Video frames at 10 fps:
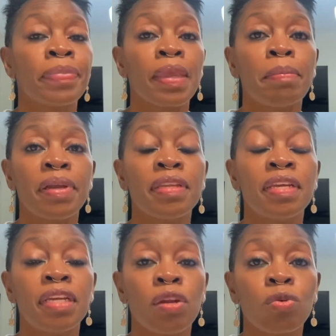But
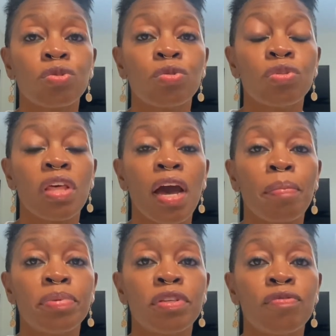it can also do the
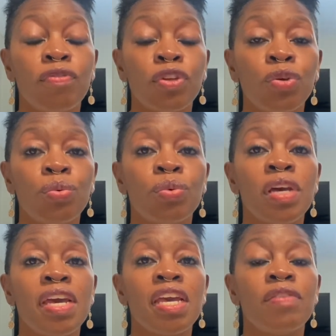opposite for you.
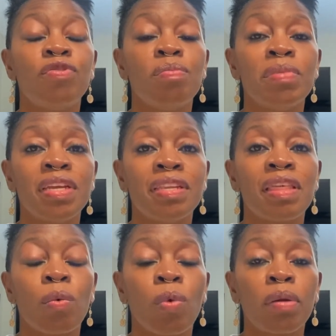If you meet
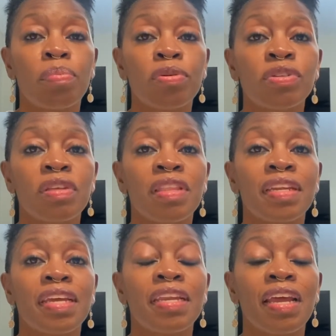that one person
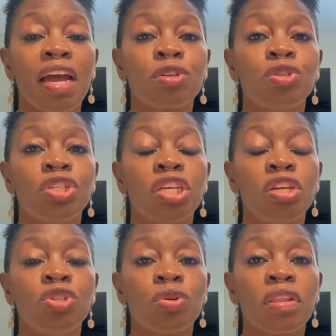that can actually
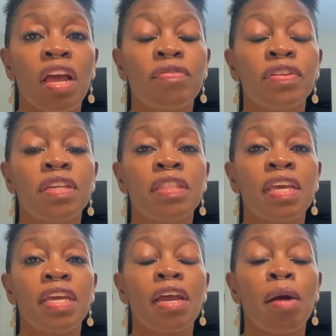change your life, they
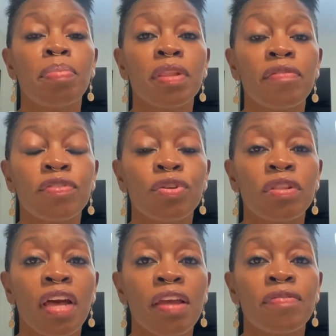can up-level your
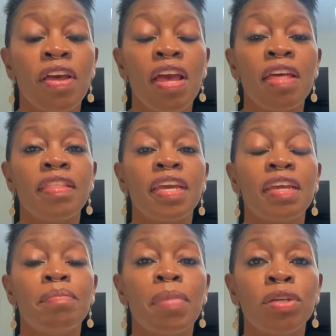life, they
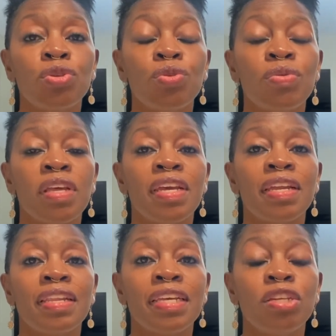can mentor you, they
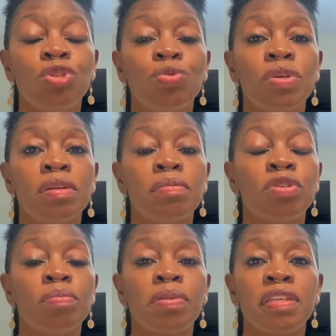can lead you
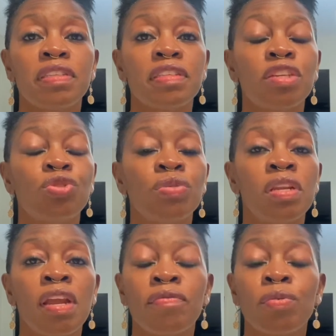into places that you
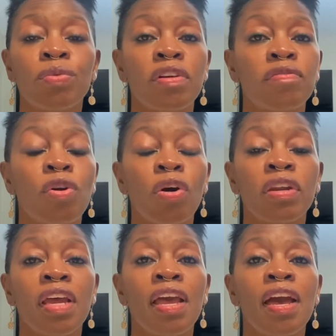never would have
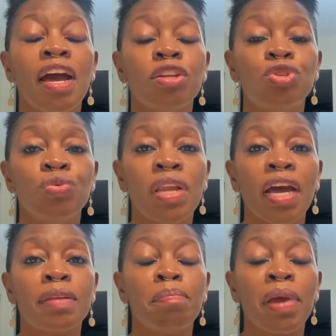gone had you
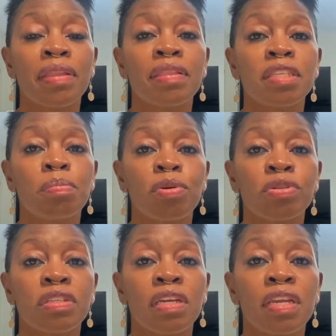not met this
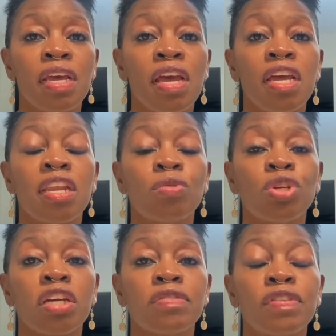person. Now,
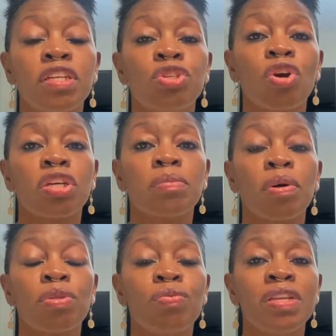Josh Finley talks
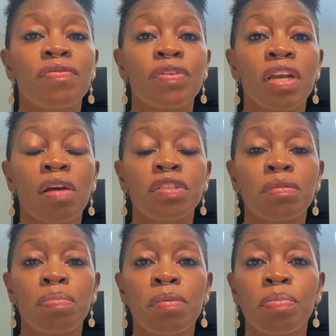about three different kinds
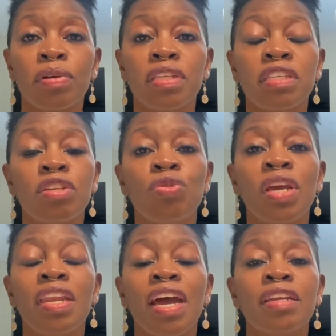of people. He said you
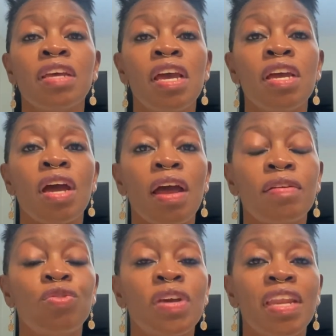cannot
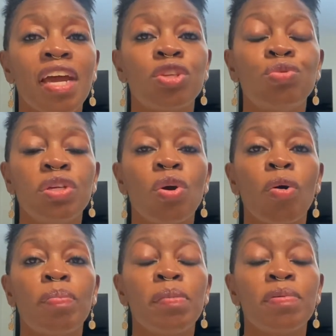treat
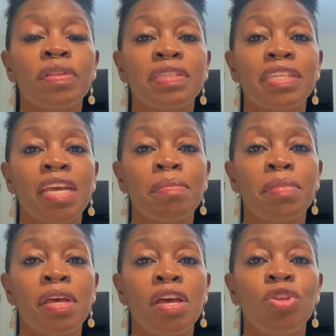all people the same.
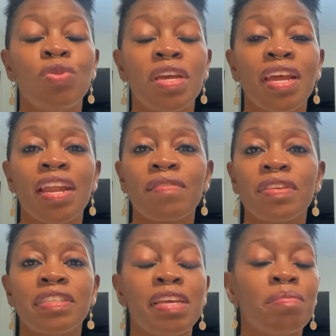You cannot have the
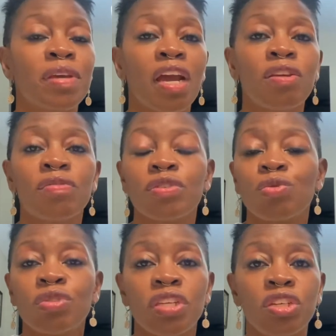same kind of
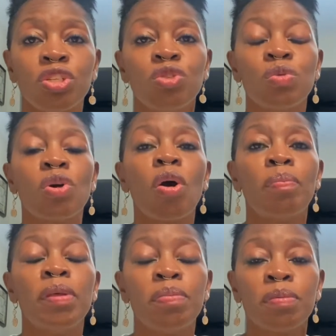associations with all
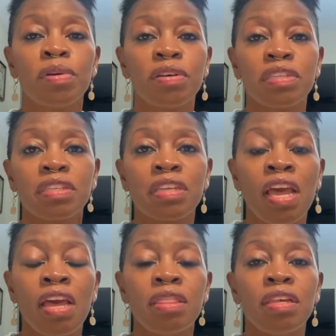people, because
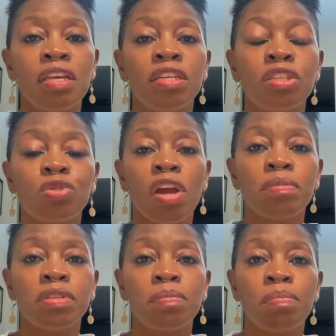he
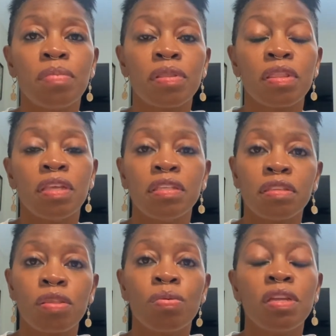describes
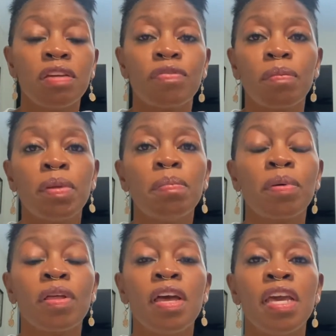these three different
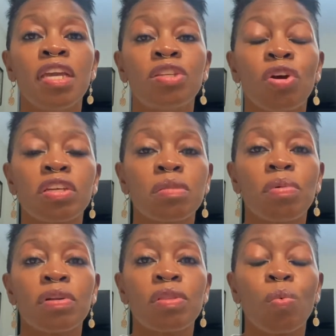people. He talks
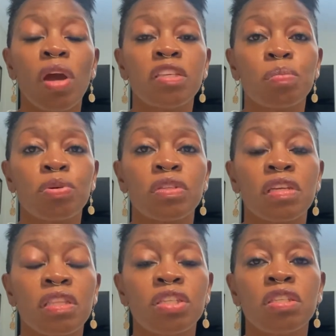about the wise
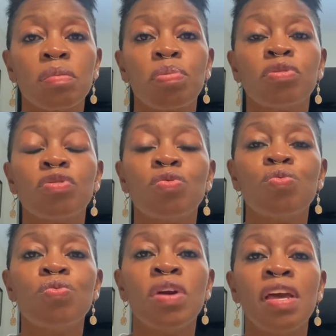person. This is a person
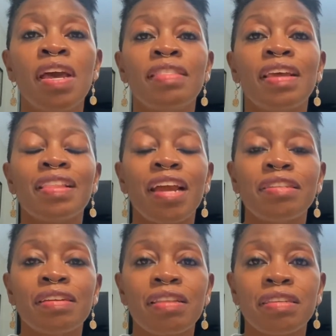who they like
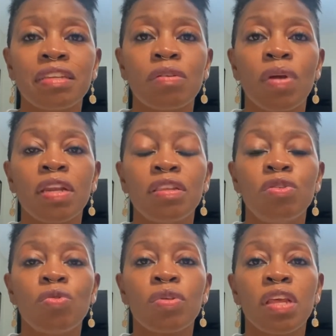to listen, right? You
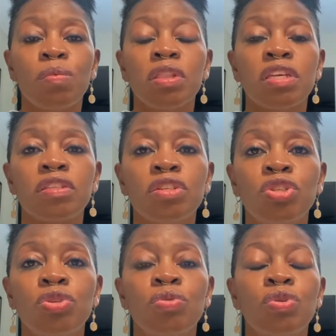know, they will listen to you.